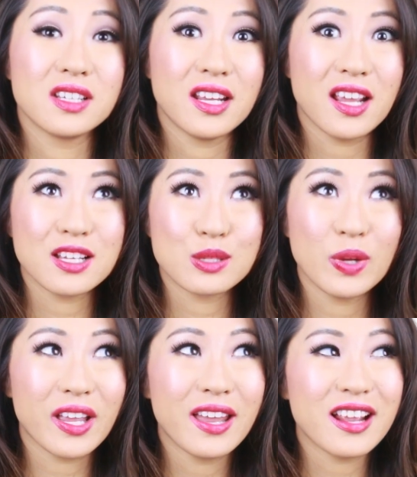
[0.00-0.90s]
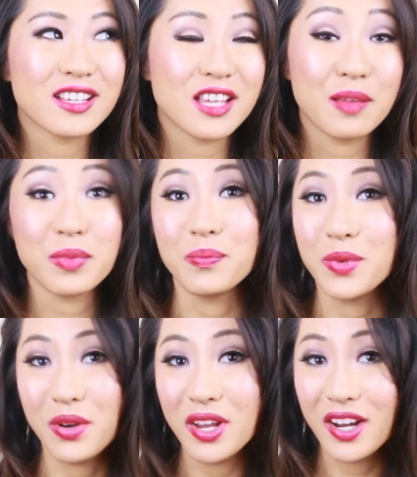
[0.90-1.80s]
And I guess, what can I say, but
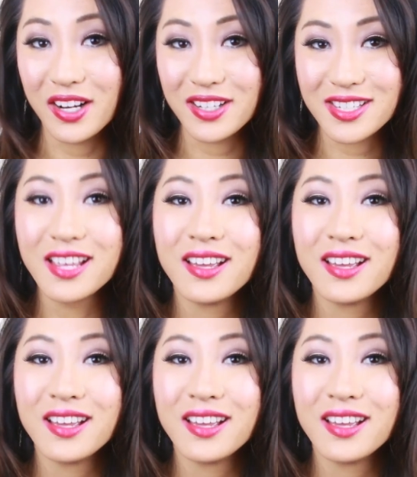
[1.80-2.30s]
beauty hurts,